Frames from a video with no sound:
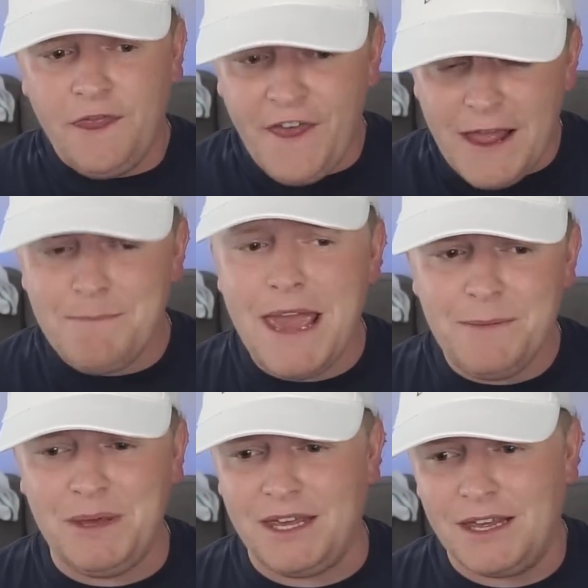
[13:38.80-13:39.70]
They may
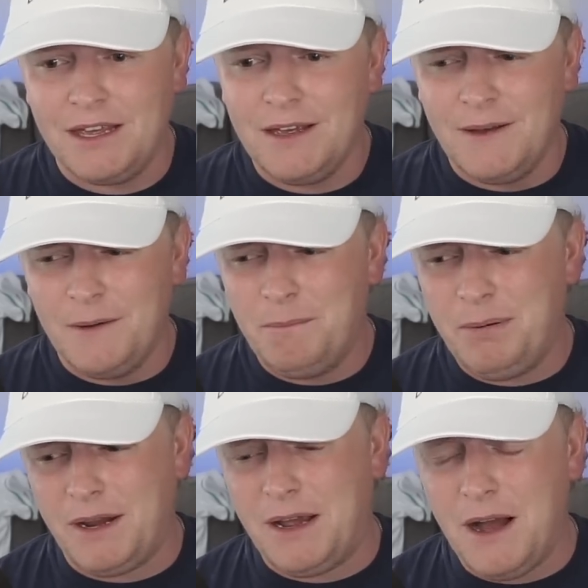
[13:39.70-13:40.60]
be,
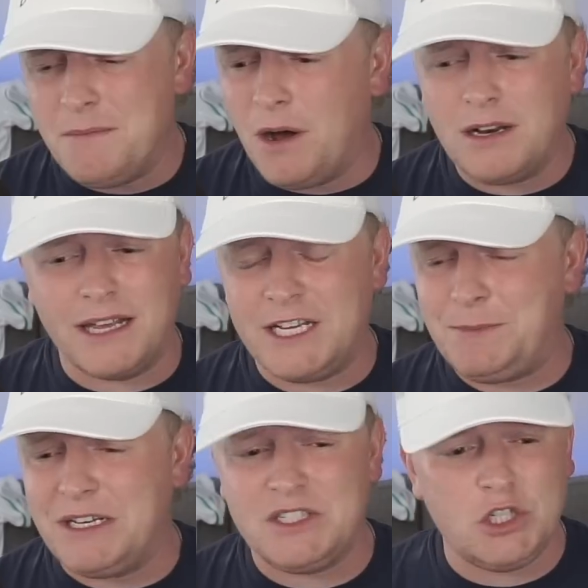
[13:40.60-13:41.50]
but come on, like, it's
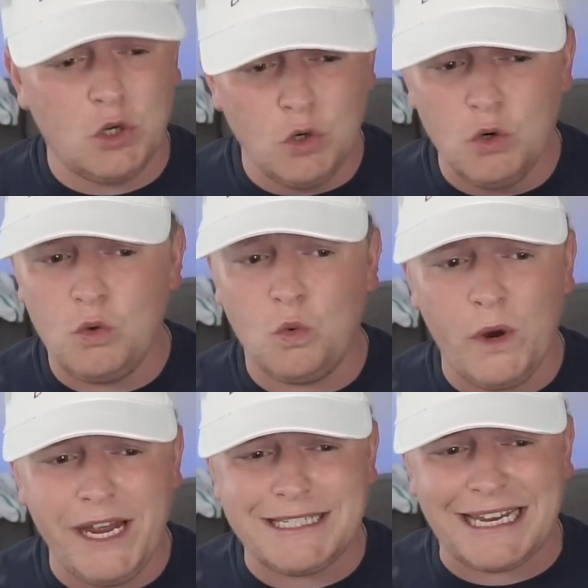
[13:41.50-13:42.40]
been 2
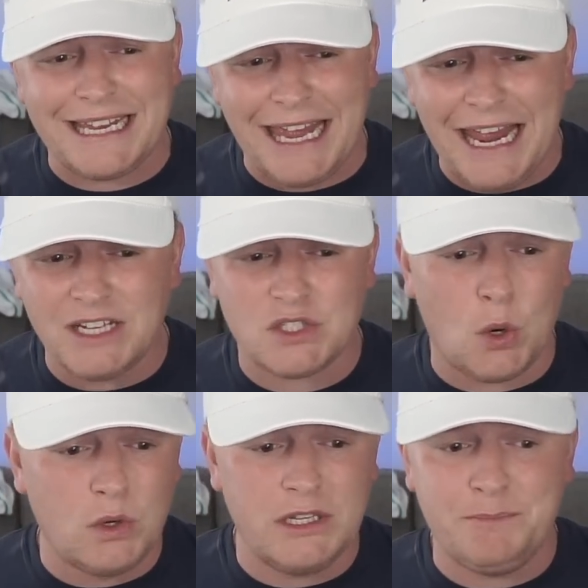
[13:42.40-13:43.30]
weeks. I can't
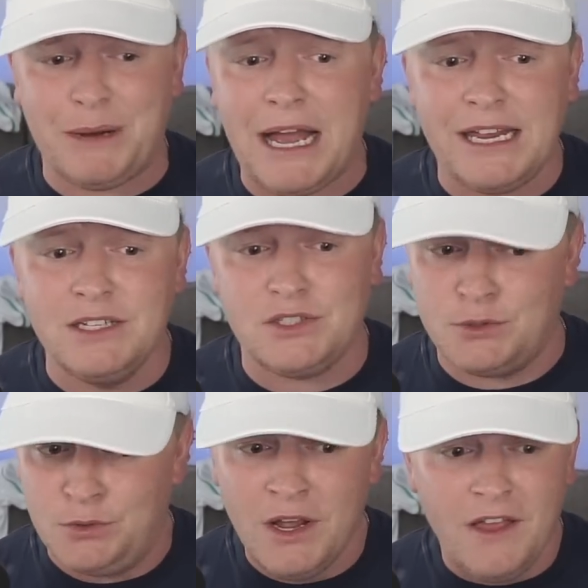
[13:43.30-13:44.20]
totally buy
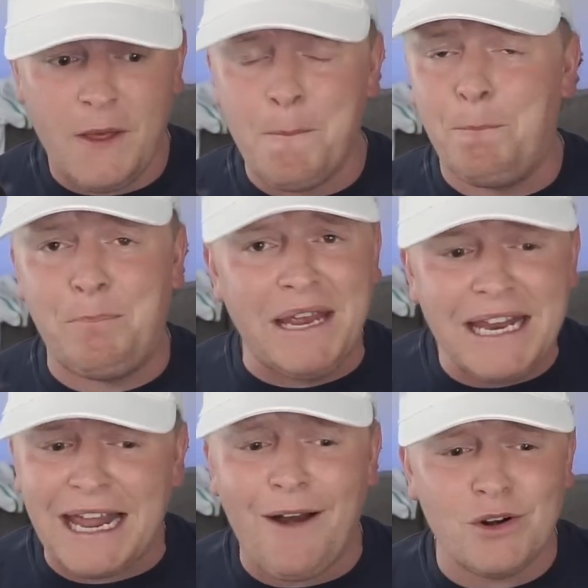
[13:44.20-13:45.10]
into them
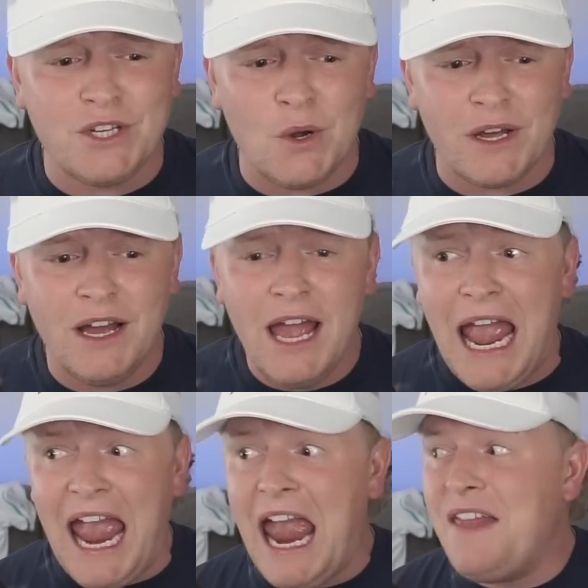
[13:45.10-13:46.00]
beating Arizona
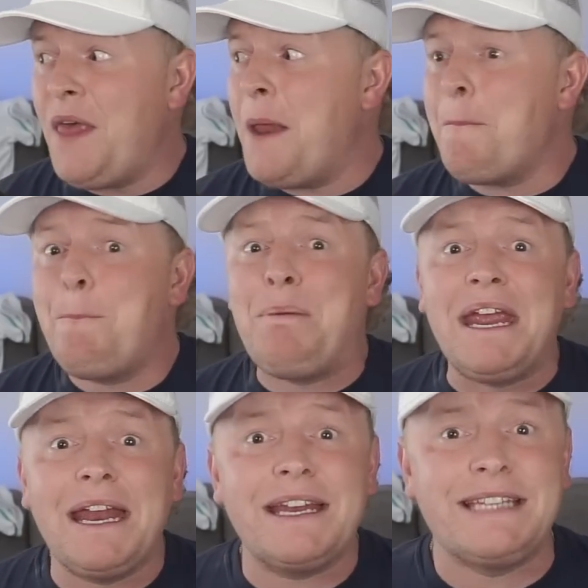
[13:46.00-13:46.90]
and then
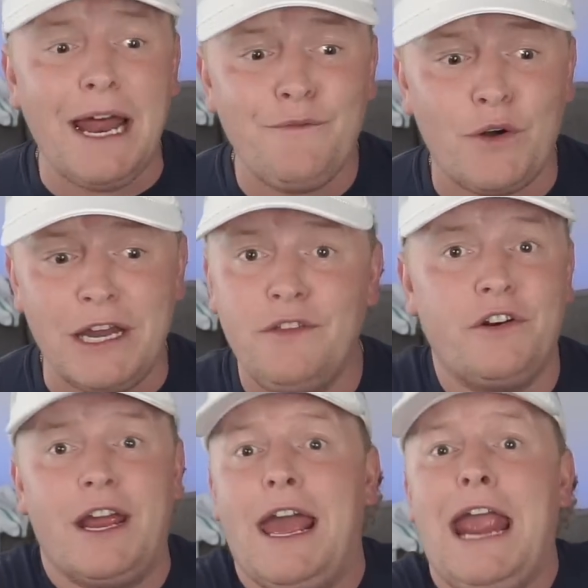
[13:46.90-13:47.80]
beating Denver either.
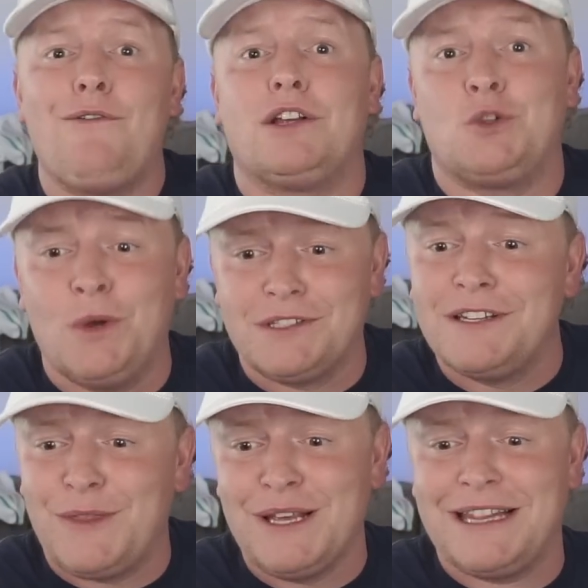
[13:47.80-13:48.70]
You hate Russell
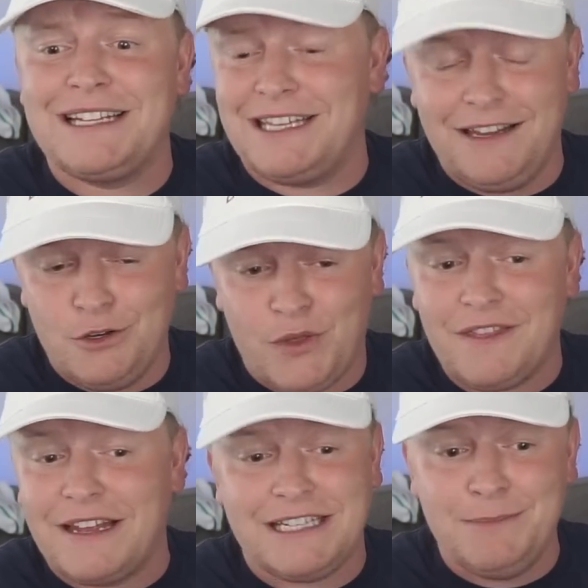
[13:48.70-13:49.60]
Wilson, think that, and you
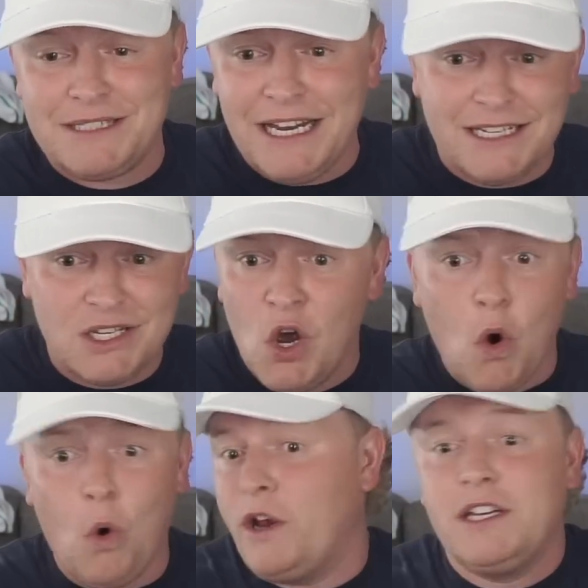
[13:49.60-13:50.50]
think that team stinks,
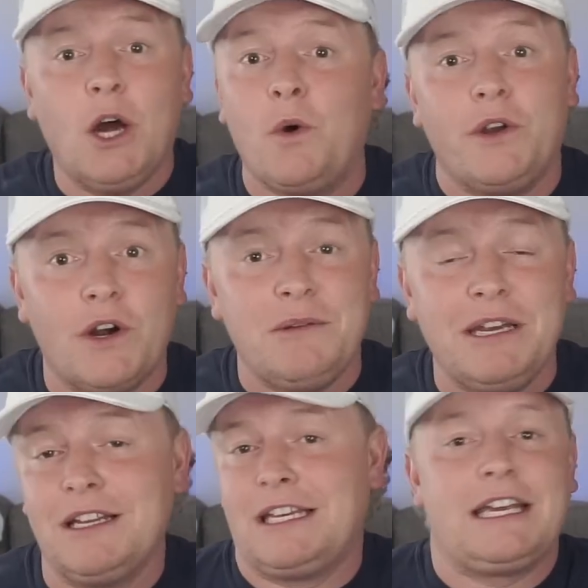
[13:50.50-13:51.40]
or you don't. You know what I
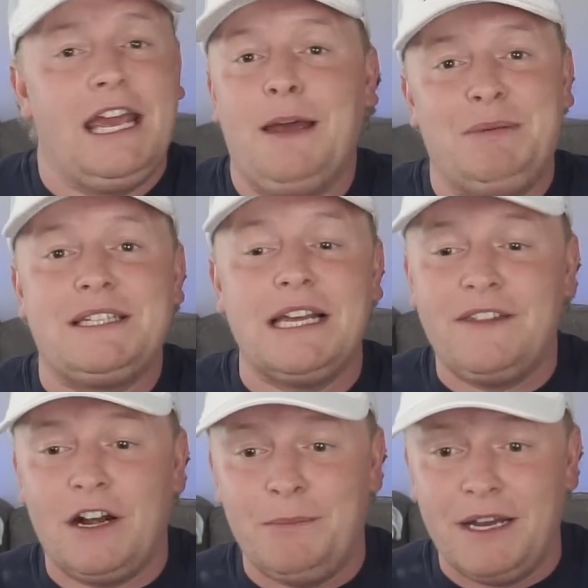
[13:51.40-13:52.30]
mean? Like, you can't be
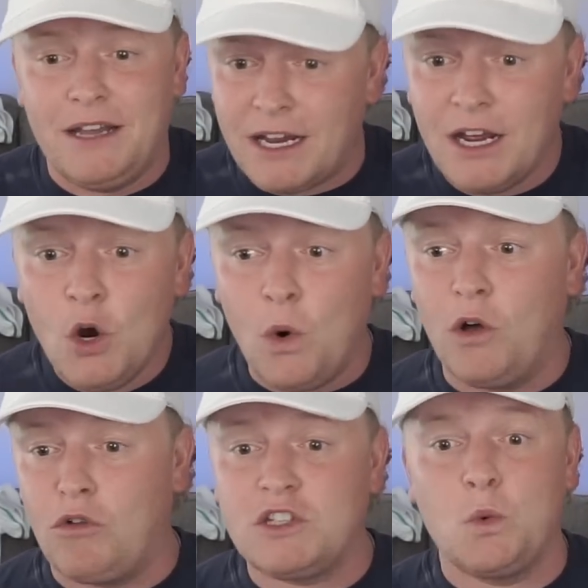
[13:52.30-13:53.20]
sitting there being like,
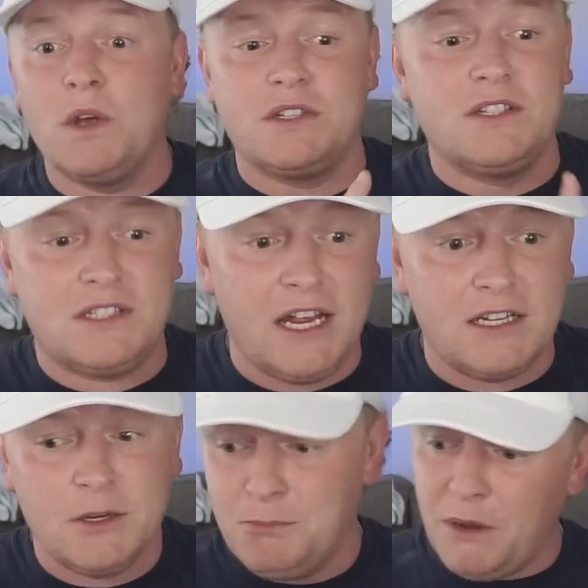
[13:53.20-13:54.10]
well, Russell Wilson
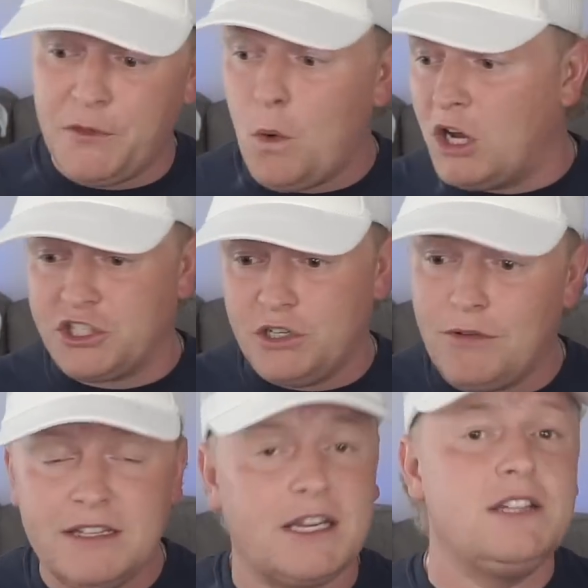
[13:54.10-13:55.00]
stinks, but the Washington
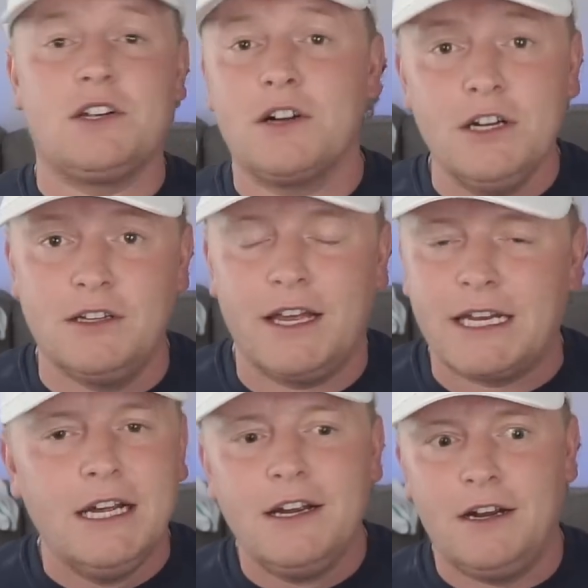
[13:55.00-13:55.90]
Redskins are good. Like,
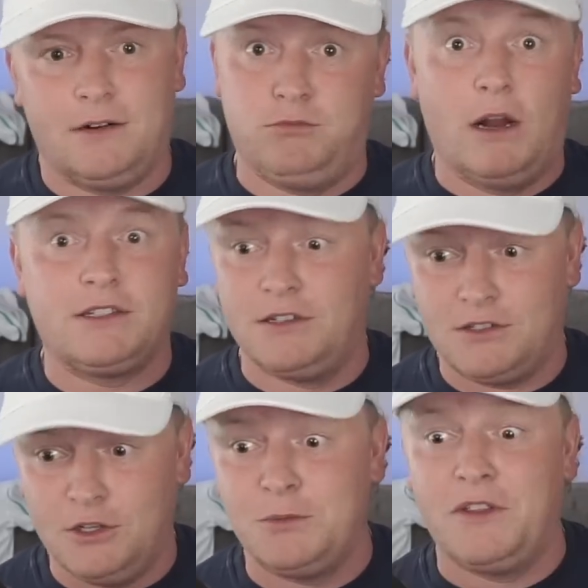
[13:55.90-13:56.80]

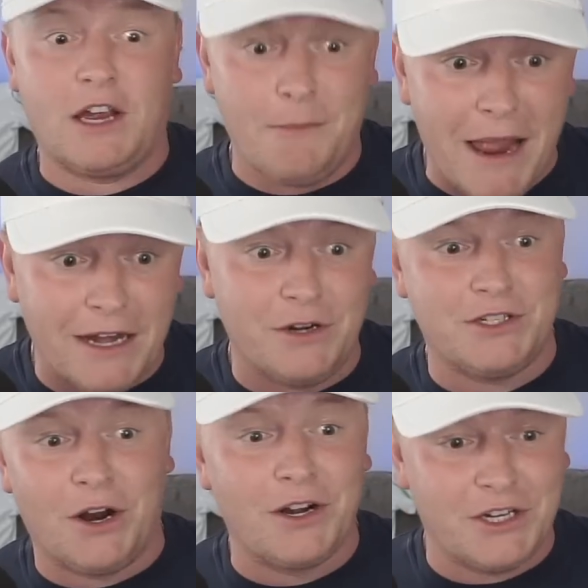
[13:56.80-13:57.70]
the
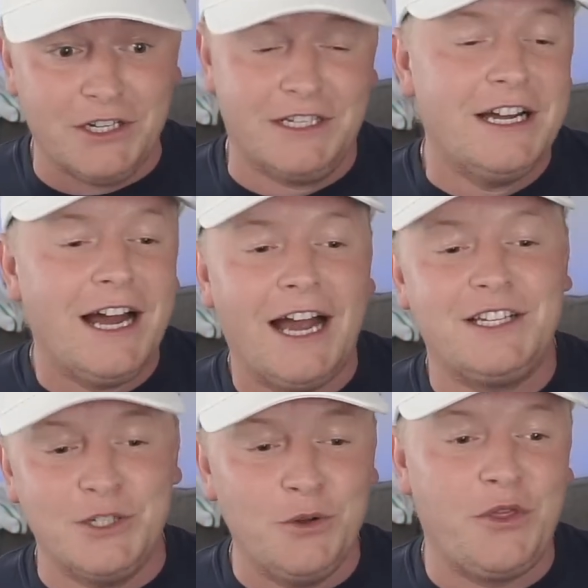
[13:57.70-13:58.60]
Commanders are good. I
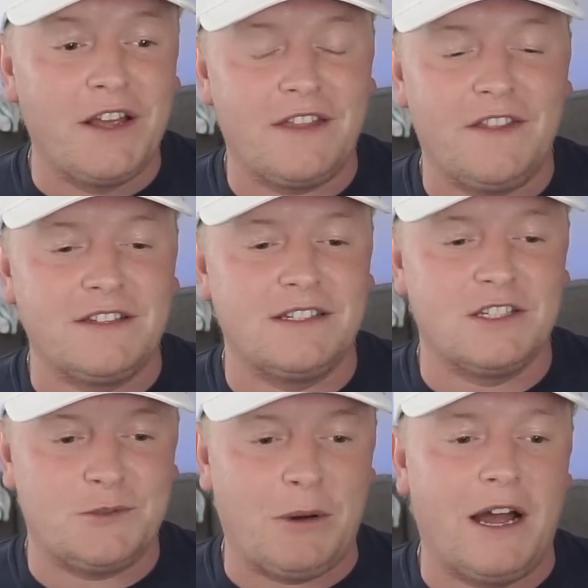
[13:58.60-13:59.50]
do think that this is a
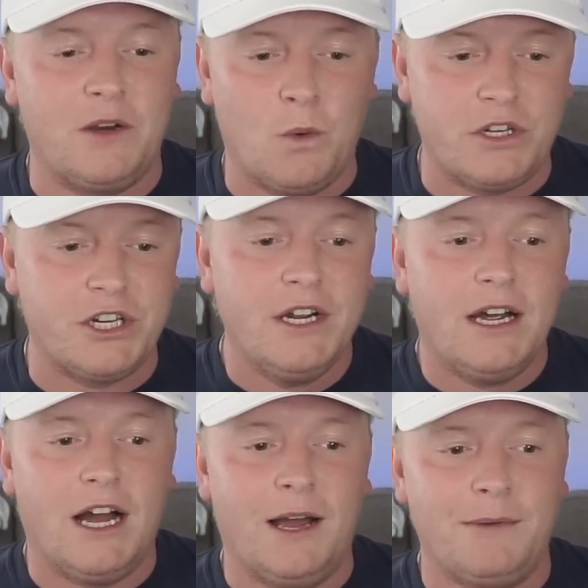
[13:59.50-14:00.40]
spot in which,
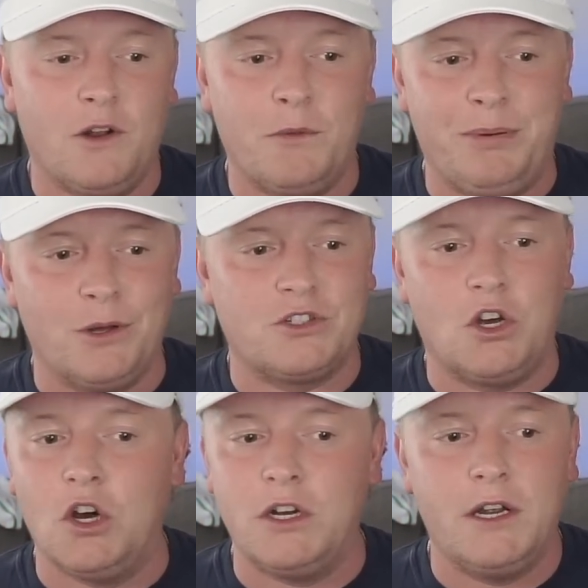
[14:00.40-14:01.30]
the Bills
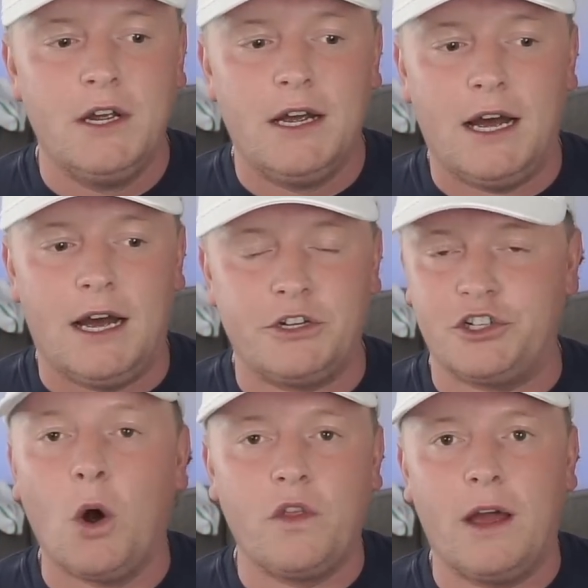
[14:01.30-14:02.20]
could
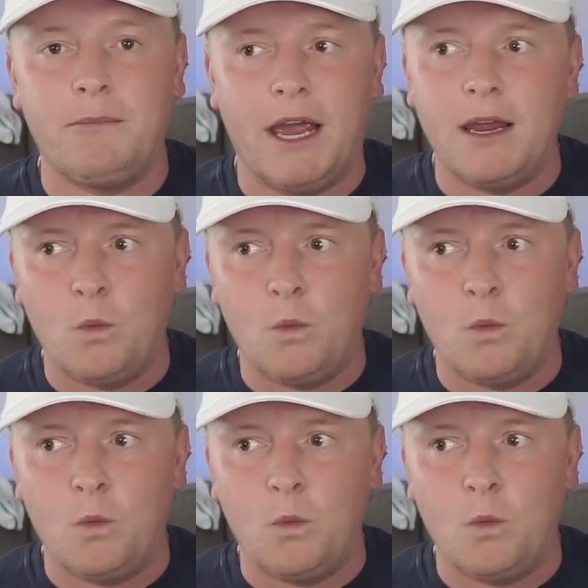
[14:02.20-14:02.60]
show them, hey,